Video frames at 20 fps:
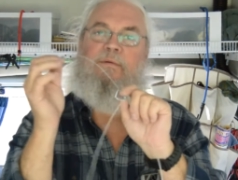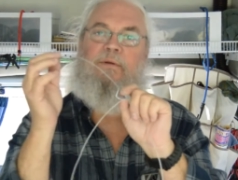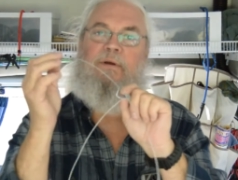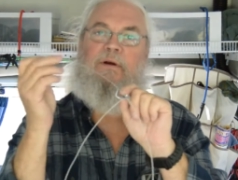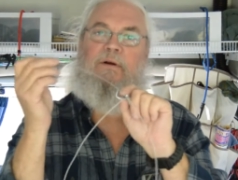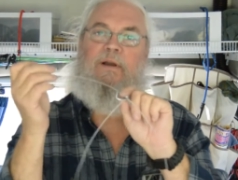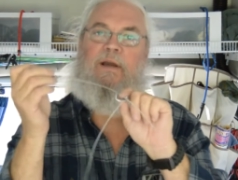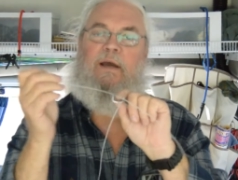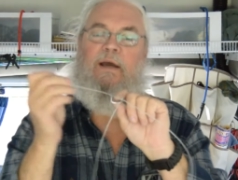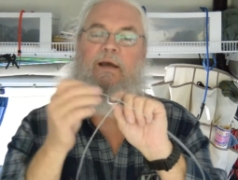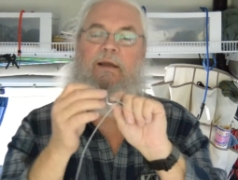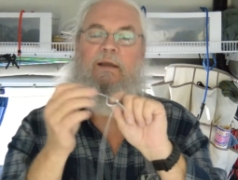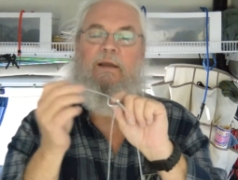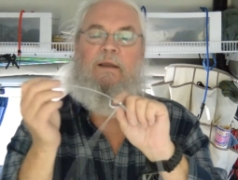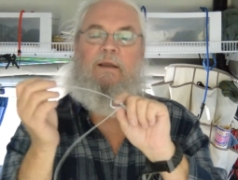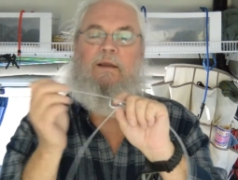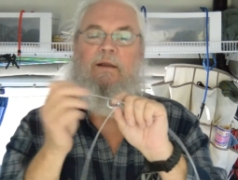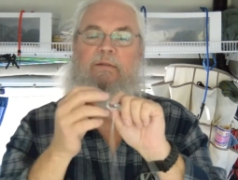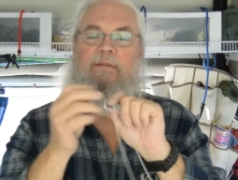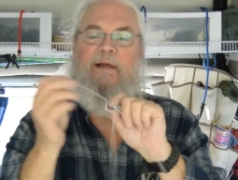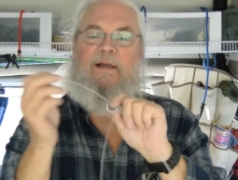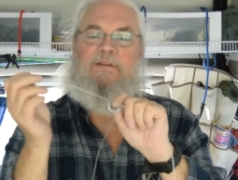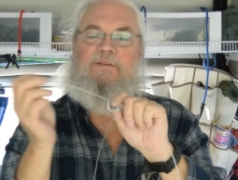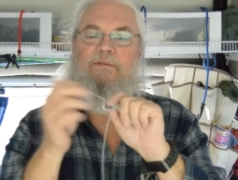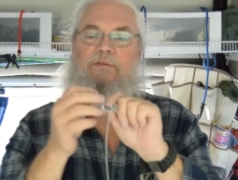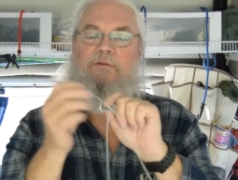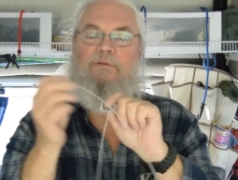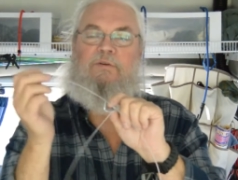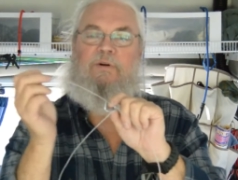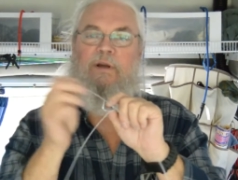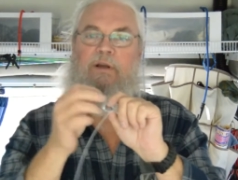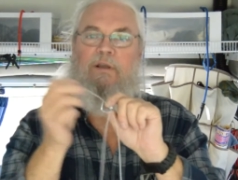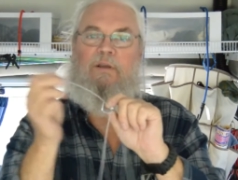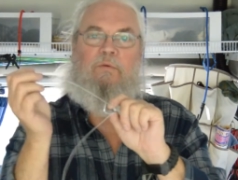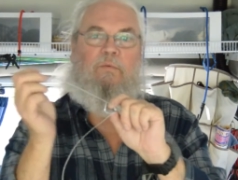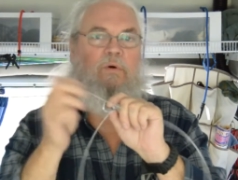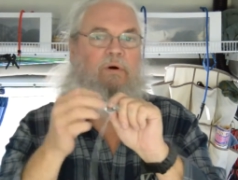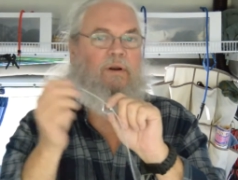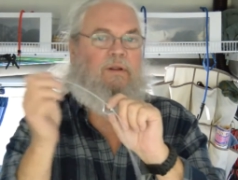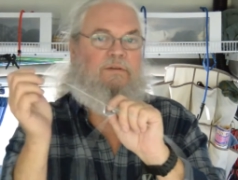Okay, that's the trick.
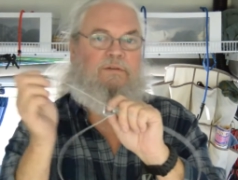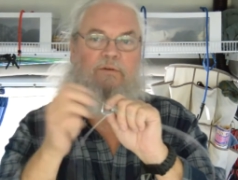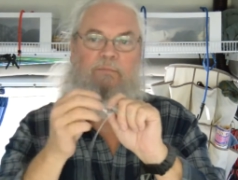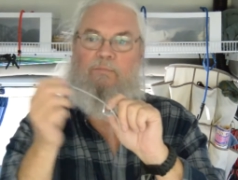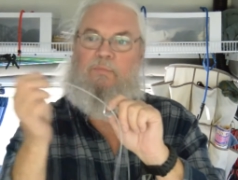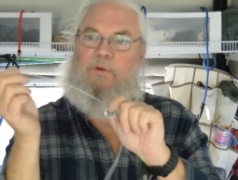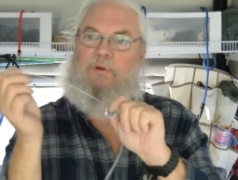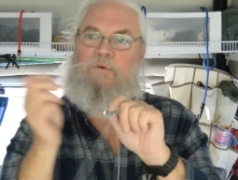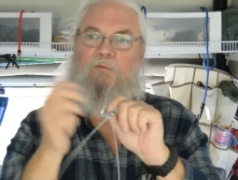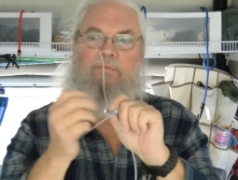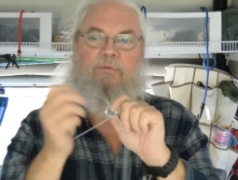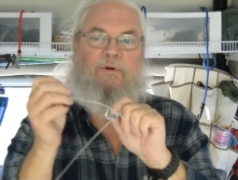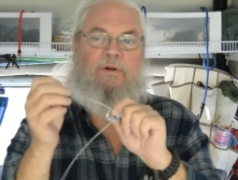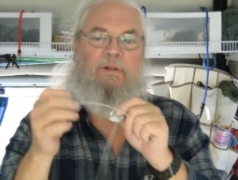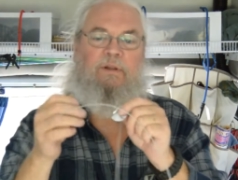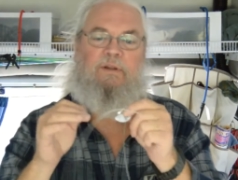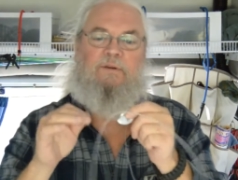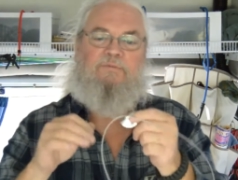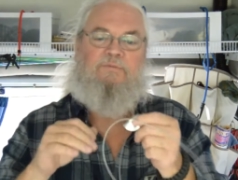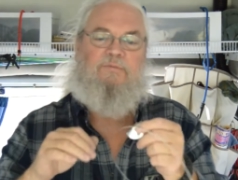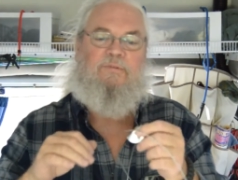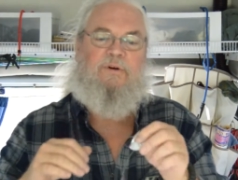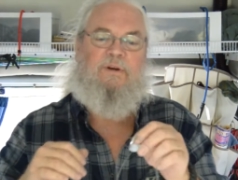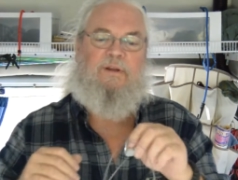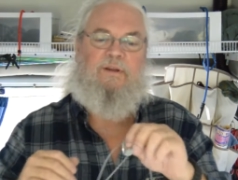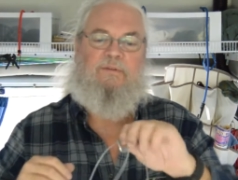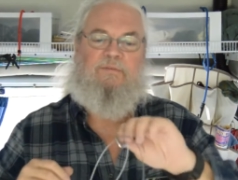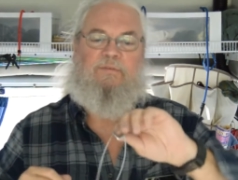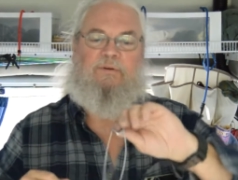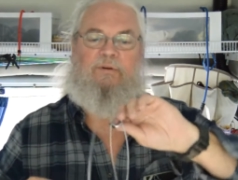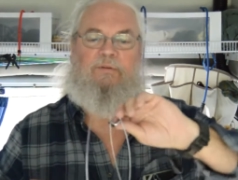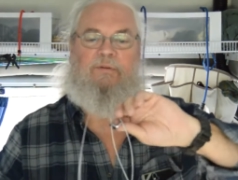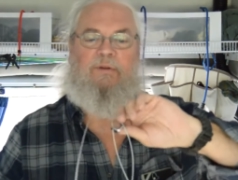You want it to move really free through